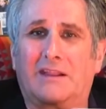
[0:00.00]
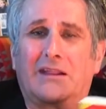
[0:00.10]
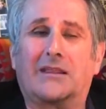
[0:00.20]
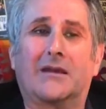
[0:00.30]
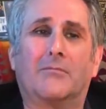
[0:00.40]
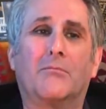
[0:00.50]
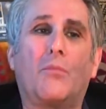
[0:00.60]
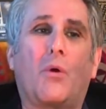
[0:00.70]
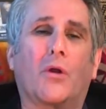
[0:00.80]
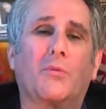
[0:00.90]
that the
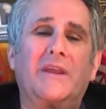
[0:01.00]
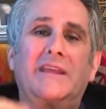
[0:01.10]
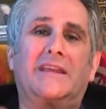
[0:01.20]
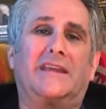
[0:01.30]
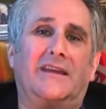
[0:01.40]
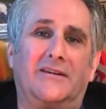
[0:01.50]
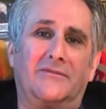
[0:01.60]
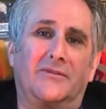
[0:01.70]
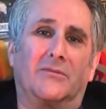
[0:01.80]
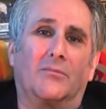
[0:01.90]
more we give,
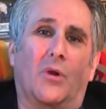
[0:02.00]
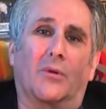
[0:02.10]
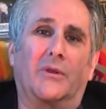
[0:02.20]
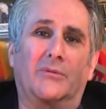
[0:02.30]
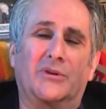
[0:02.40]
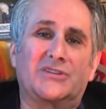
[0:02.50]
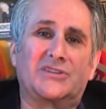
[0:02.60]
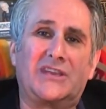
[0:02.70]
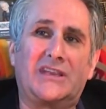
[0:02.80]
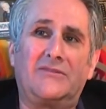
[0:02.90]
the more we
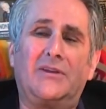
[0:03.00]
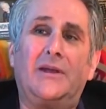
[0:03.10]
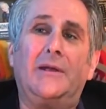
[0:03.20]
receive.